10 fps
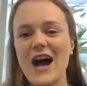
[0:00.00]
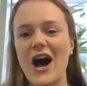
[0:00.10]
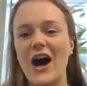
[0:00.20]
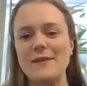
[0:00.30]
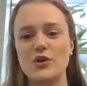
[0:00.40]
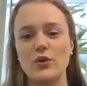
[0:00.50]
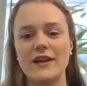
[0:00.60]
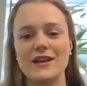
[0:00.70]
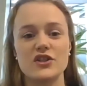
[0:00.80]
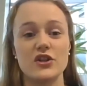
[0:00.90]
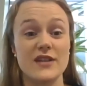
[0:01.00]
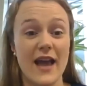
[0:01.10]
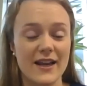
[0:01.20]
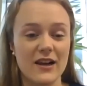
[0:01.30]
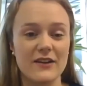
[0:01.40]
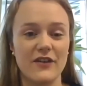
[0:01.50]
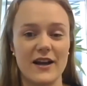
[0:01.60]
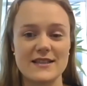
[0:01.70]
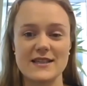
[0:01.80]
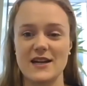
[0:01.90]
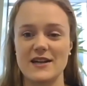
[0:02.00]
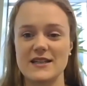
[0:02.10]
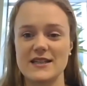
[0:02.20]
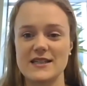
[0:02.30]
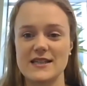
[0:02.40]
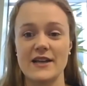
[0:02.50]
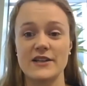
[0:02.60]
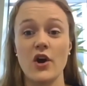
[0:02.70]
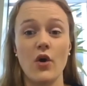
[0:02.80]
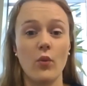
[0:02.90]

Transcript: I'm talking to technical advisors to understand